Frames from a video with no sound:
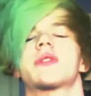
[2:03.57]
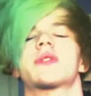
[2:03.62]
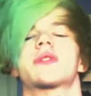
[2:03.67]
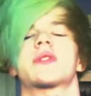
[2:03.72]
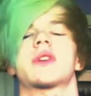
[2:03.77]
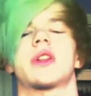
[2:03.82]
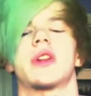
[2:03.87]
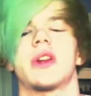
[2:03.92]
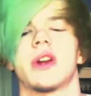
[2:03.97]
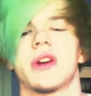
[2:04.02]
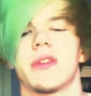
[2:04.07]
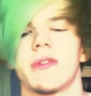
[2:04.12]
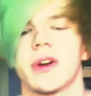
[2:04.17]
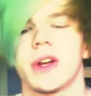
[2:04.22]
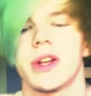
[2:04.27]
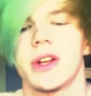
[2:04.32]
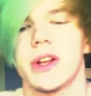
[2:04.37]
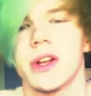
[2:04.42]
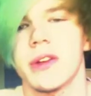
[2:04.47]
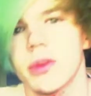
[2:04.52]
it's sunny, I
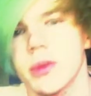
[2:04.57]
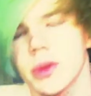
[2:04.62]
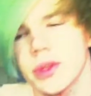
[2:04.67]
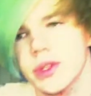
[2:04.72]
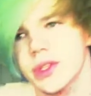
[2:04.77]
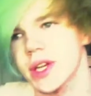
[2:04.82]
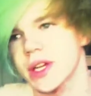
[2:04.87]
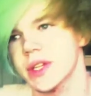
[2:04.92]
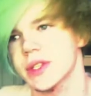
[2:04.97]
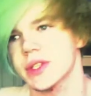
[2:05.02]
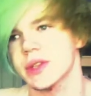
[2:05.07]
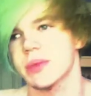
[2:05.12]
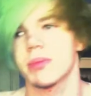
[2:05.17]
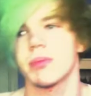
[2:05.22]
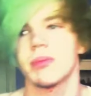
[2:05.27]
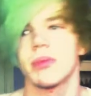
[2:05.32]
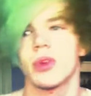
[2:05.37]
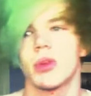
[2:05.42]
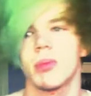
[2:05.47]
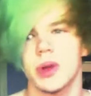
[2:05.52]
find. Everyone has a
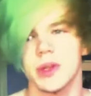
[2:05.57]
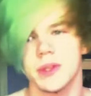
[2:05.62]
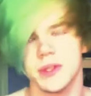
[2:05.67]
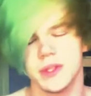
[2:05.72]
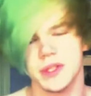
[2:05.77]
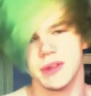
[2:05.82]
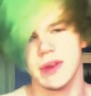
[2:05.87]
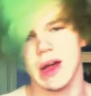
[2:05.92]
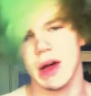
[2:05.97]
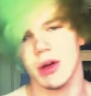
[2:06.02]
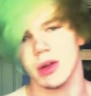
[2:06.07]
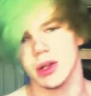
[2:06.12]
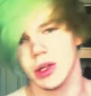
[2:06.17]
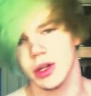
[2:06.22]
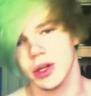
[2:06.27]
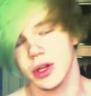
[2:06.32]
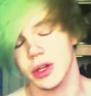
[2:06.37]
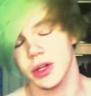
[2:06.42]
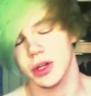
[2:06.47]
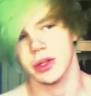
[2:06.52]
more positive
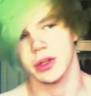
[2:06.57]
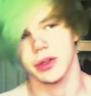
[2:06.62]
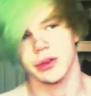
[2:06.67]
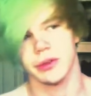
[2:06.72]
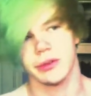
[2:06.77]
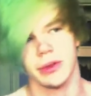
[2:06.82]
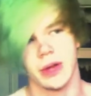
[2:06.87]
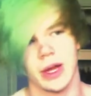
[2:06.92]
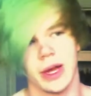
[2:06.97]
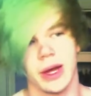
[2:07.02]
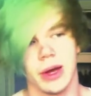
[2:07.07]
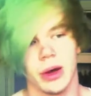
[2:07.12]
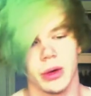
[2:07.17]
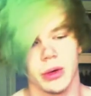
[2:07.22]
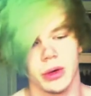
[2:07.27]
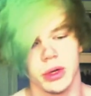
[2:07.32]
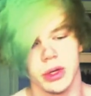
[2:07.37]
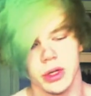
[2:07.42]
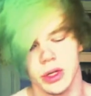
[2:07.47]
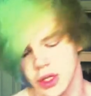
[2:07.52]
outlook of how